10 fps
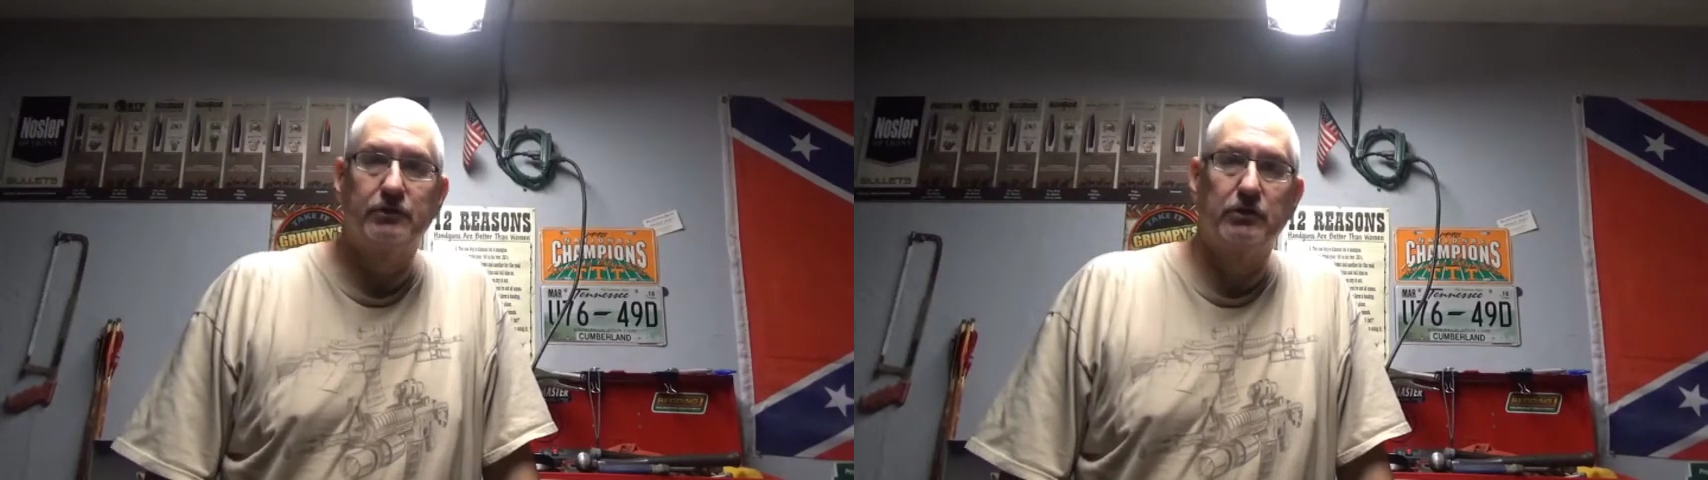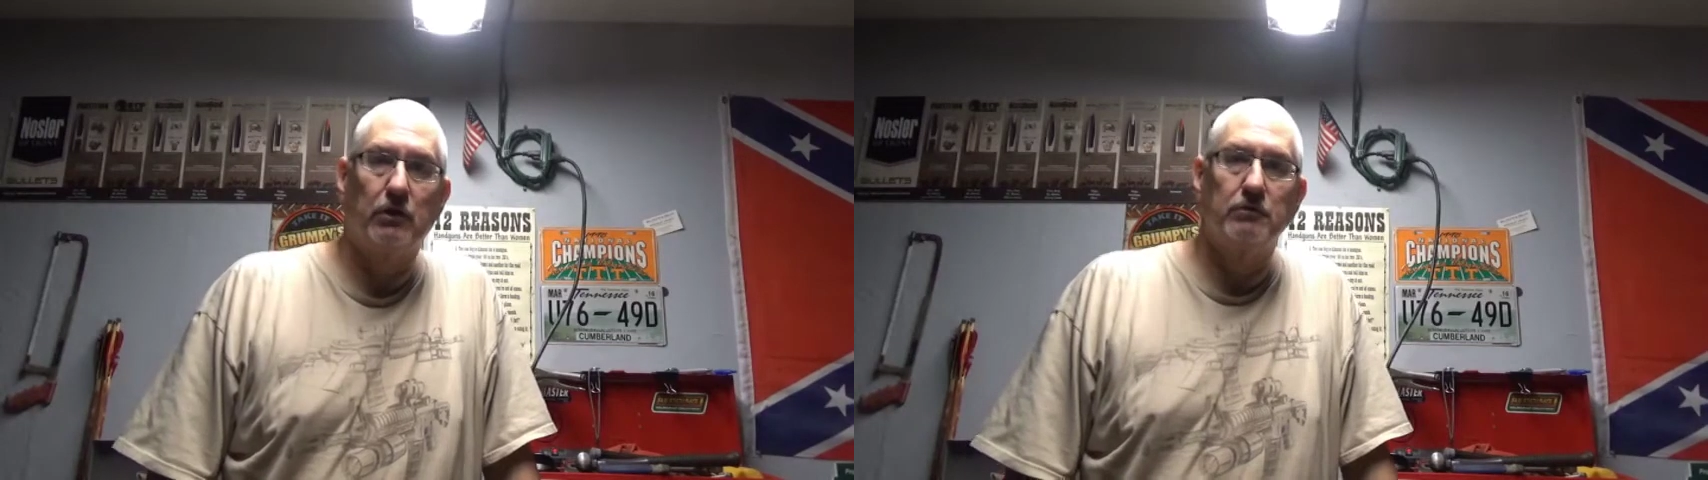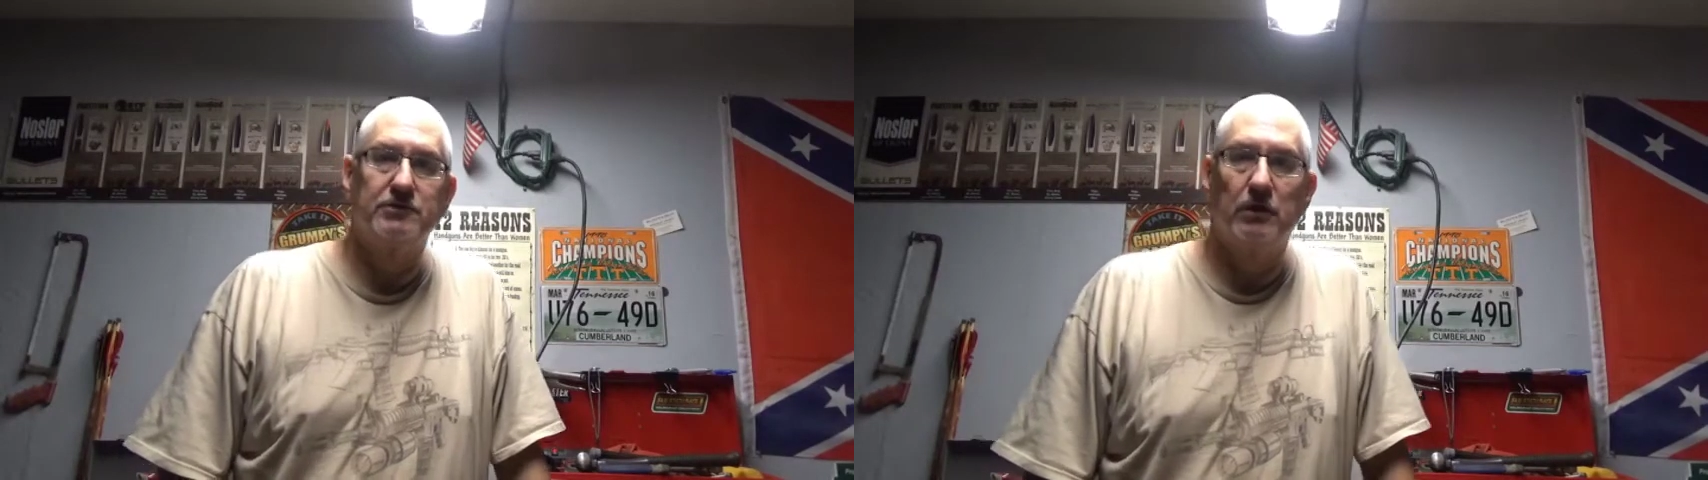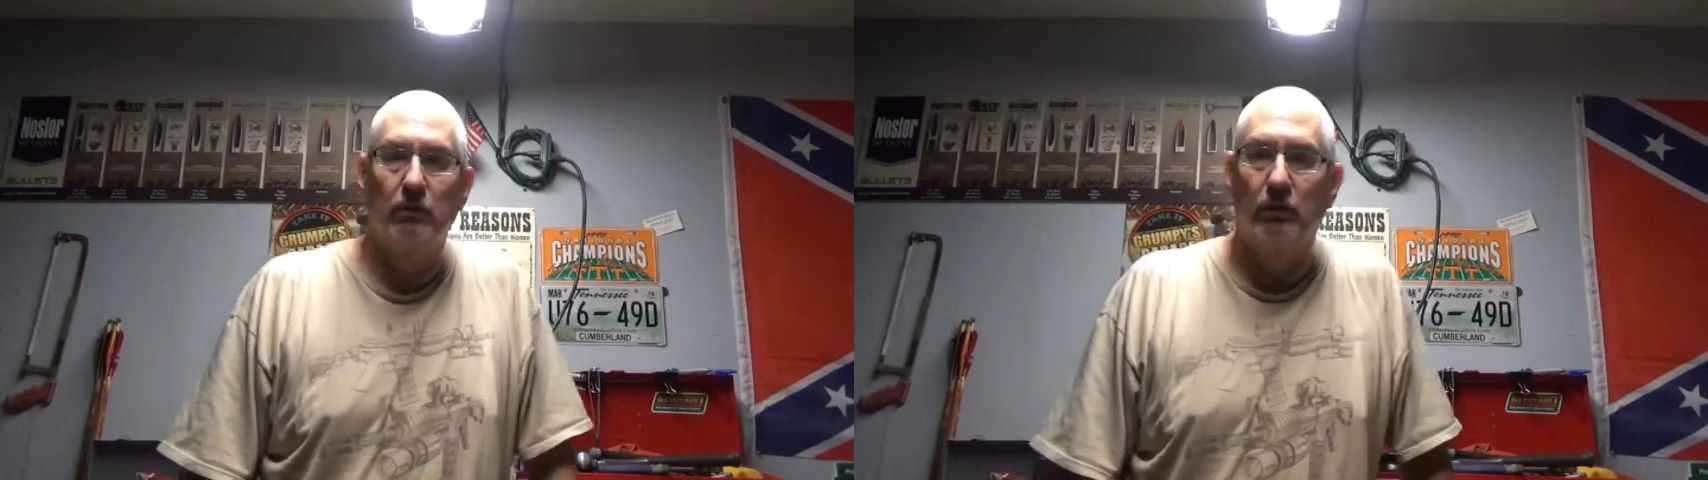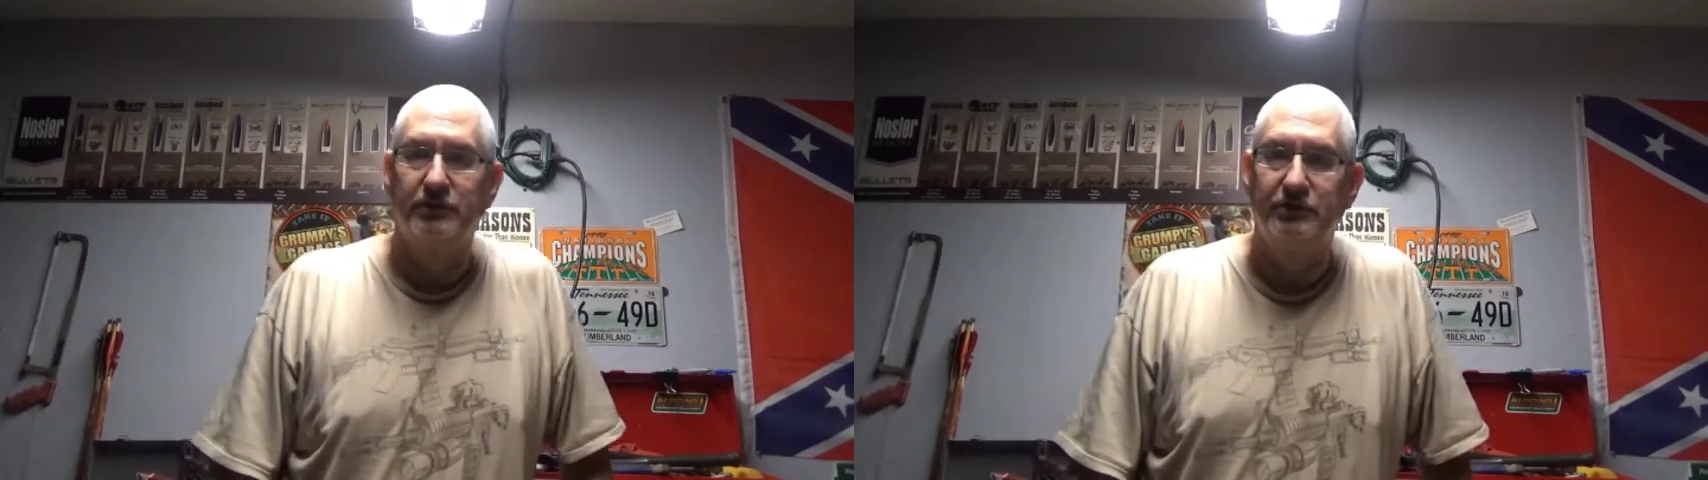charge
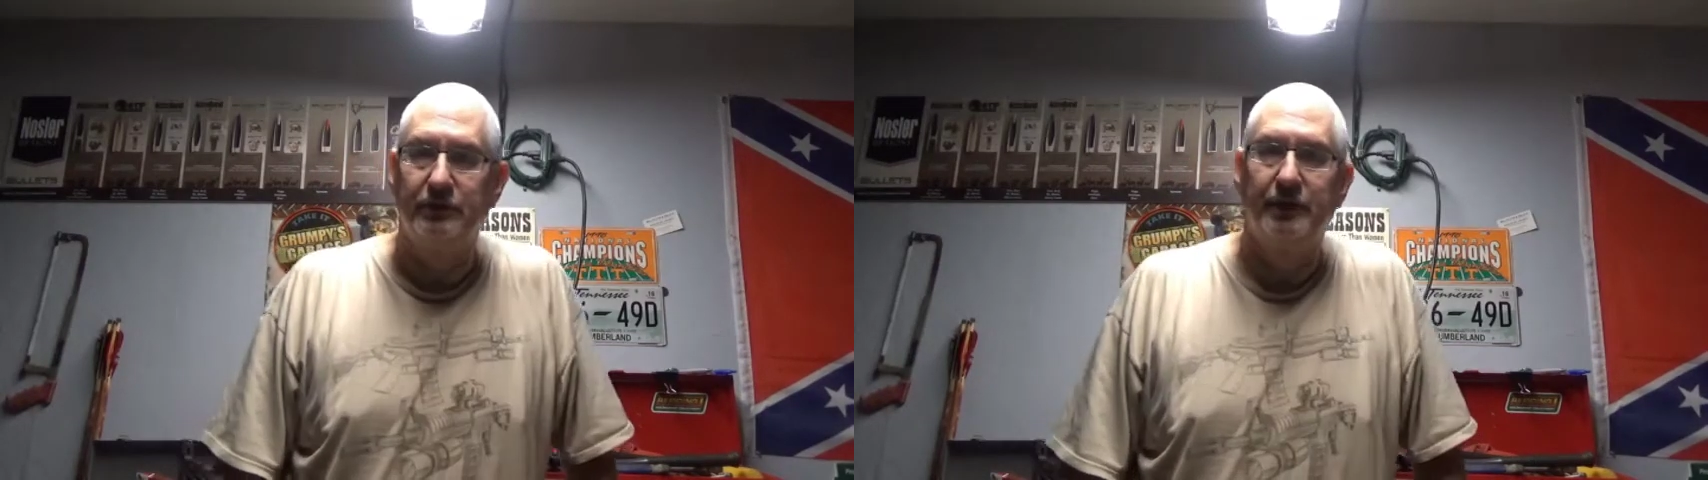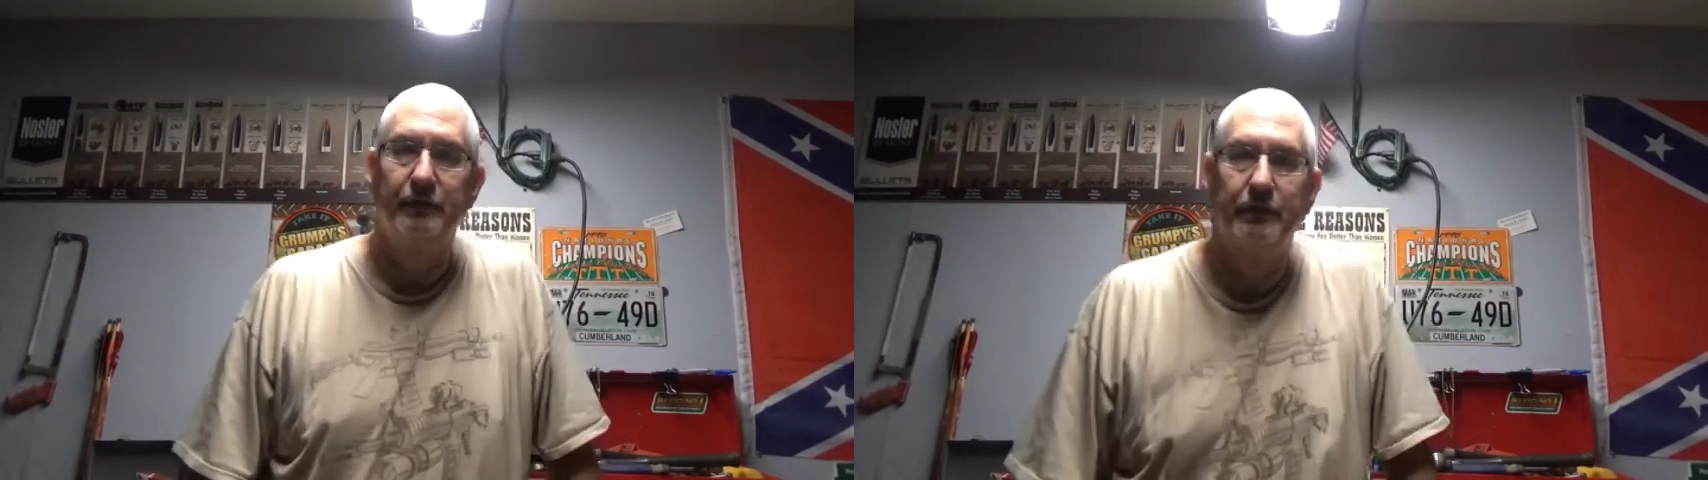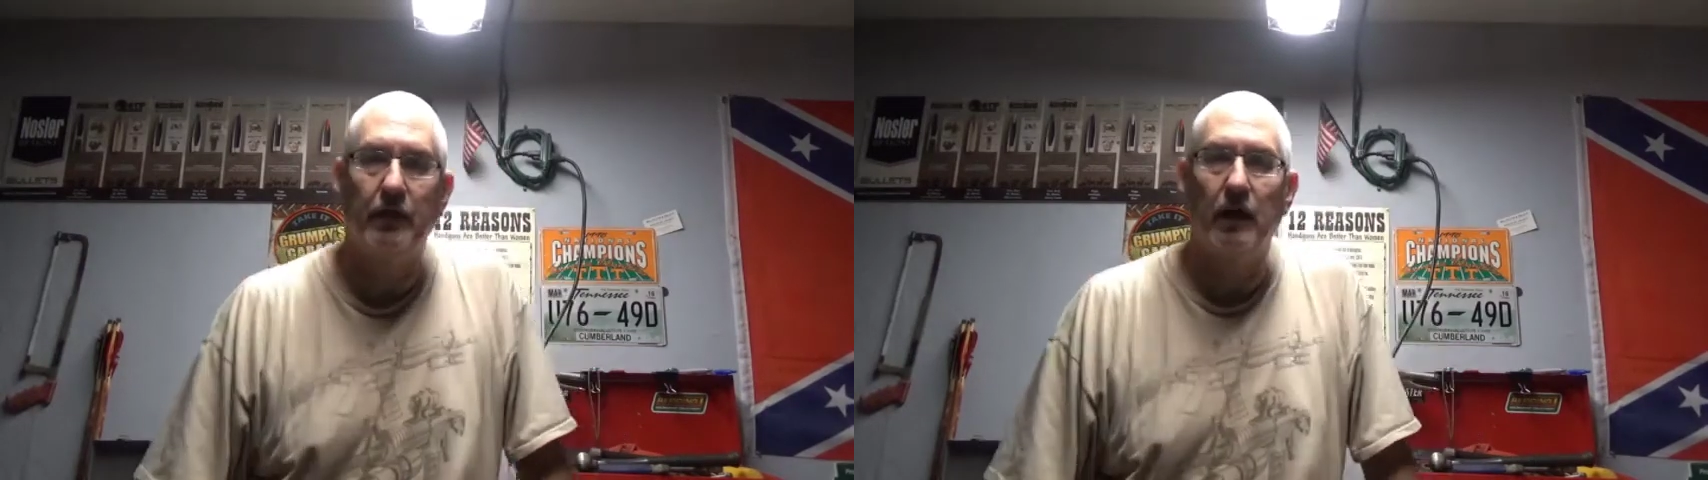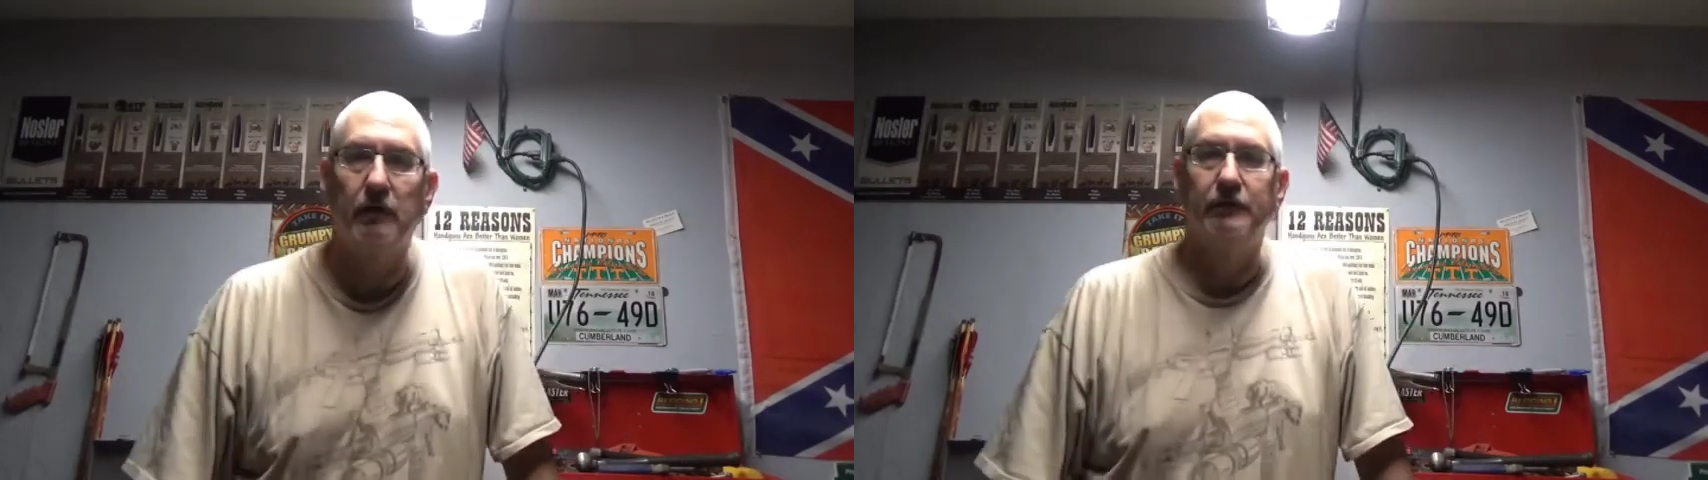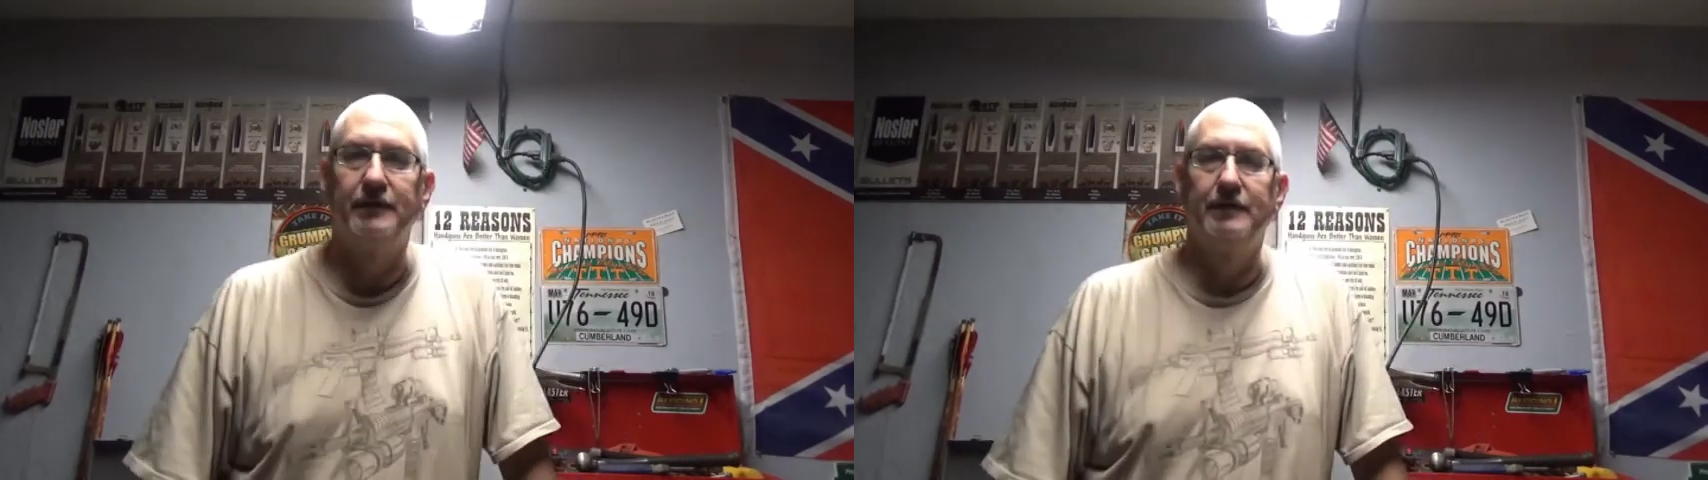once you get her
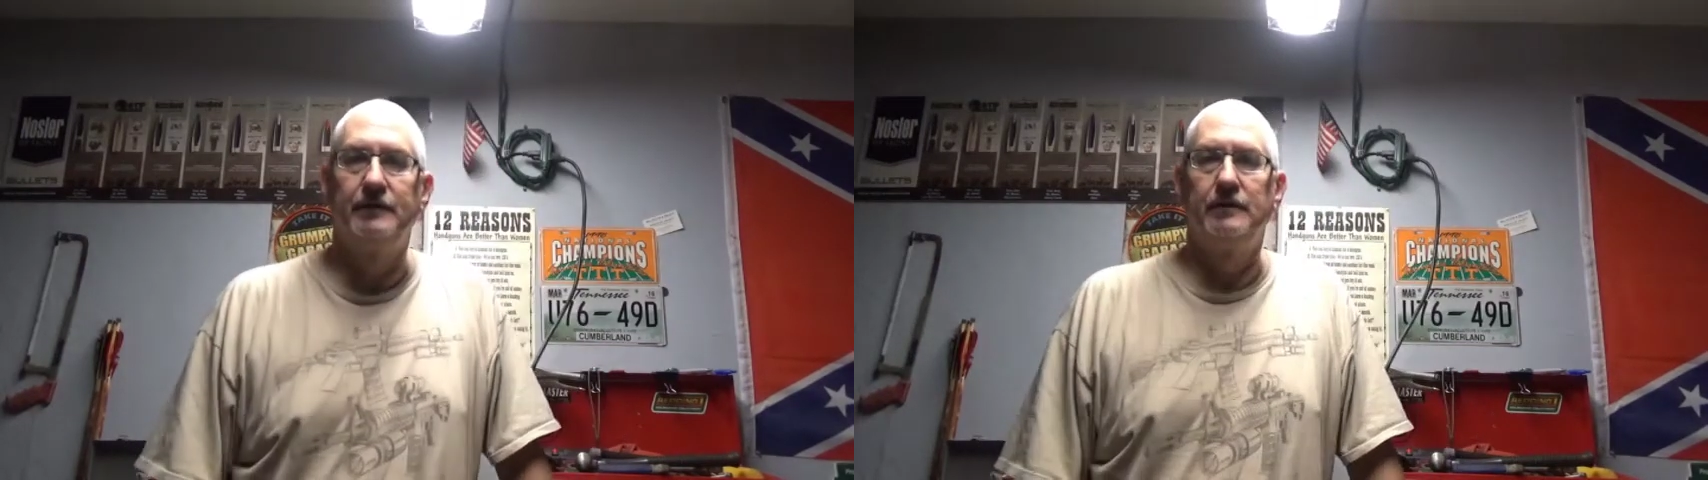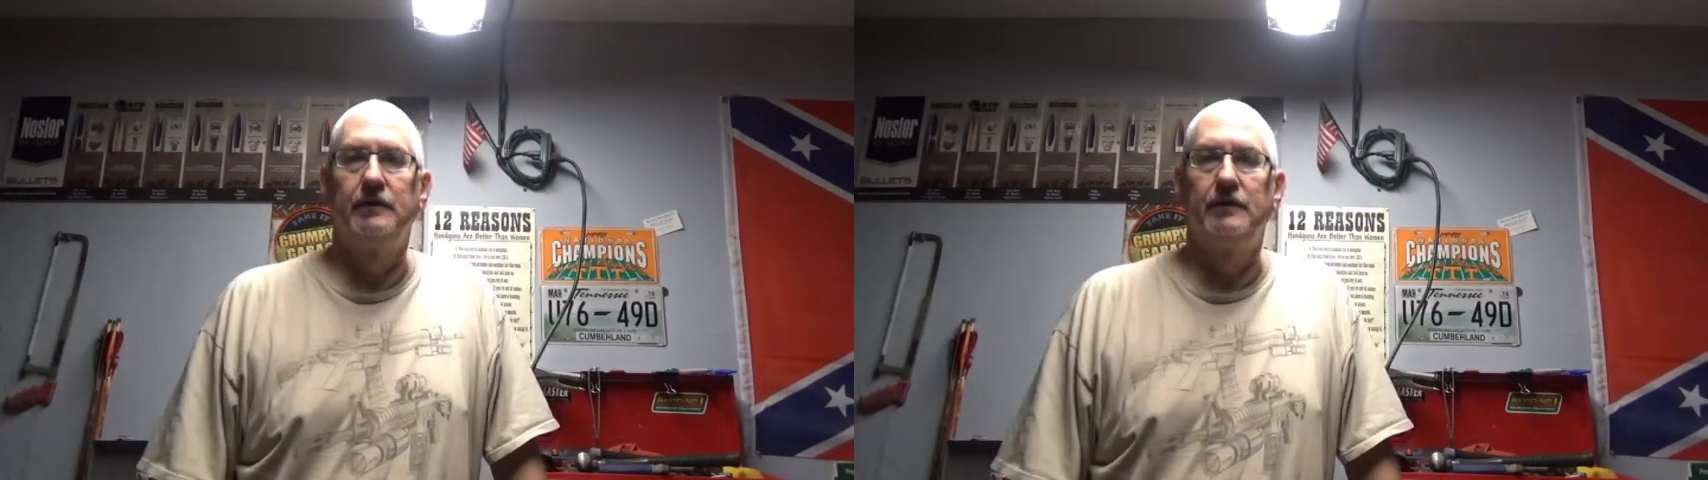dialed in